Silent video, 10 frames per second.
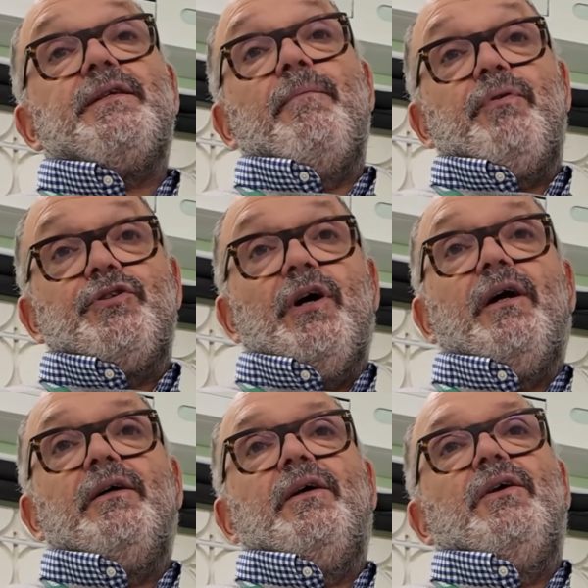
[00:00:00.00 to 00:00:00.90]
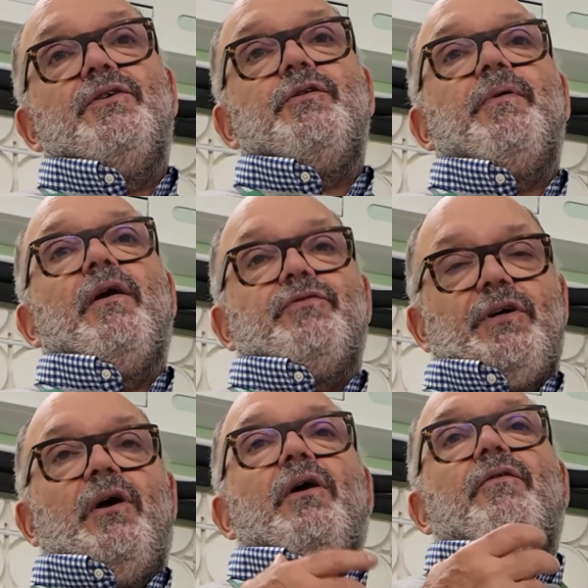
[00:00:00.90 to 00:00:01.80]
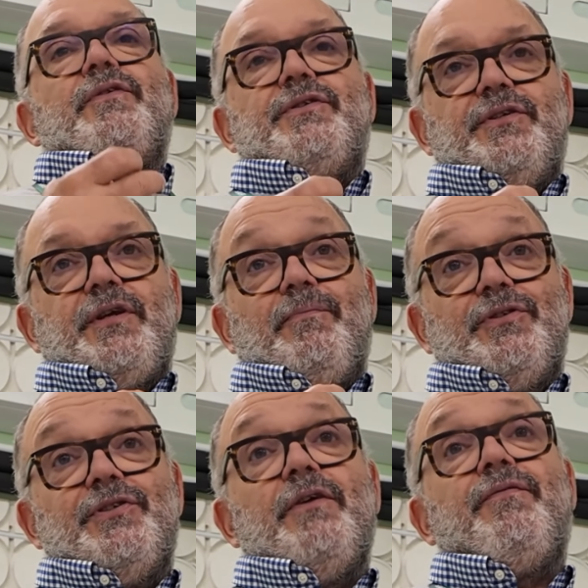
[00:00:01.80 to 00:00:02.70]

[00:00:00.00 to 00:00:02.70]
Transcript: temperature to be able to harvest the temperature